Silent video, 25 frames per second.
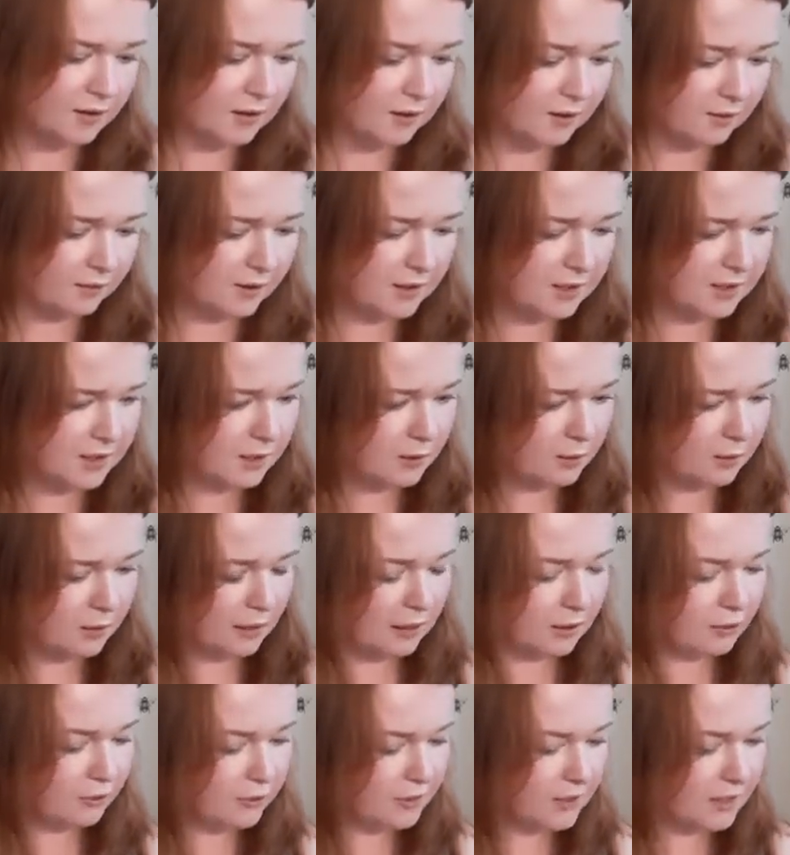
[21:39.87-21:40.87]
Right, so I
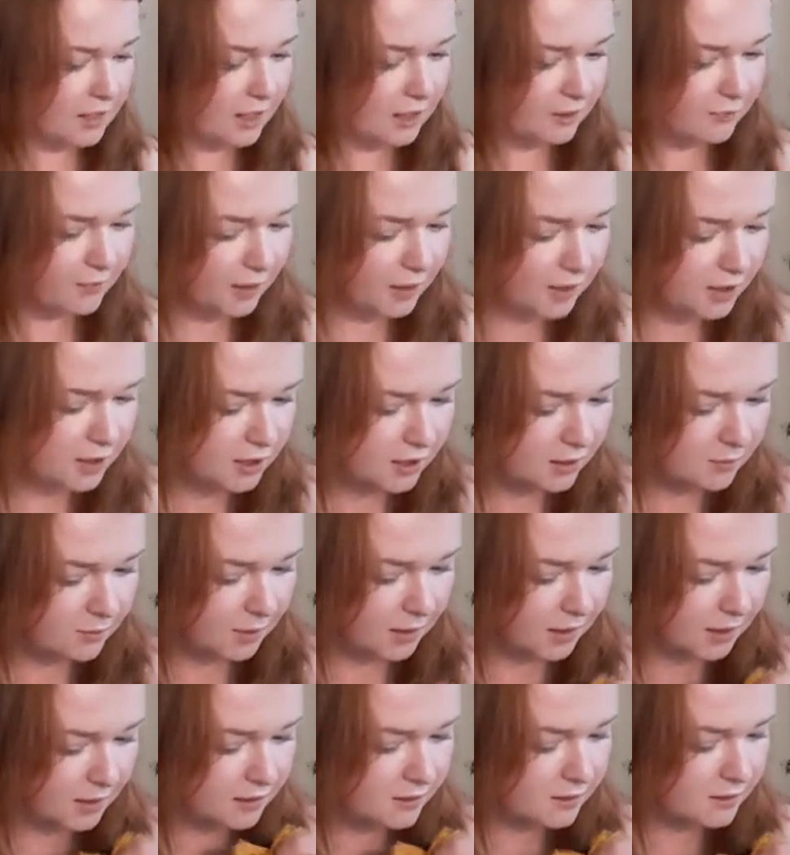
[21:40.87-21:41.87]
already have actually
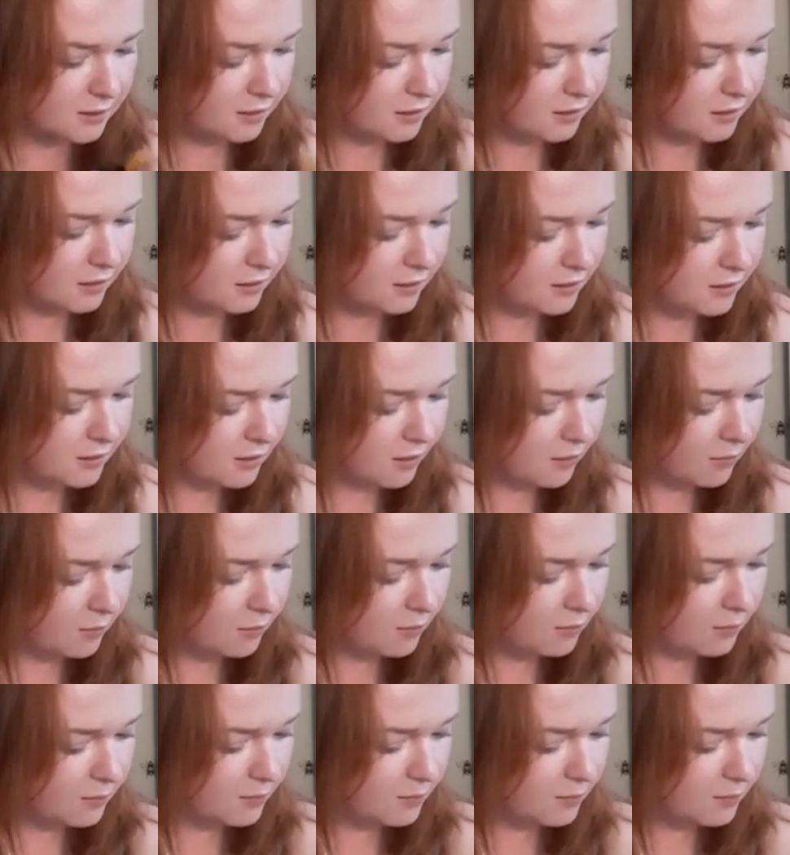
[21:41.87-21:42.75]
made some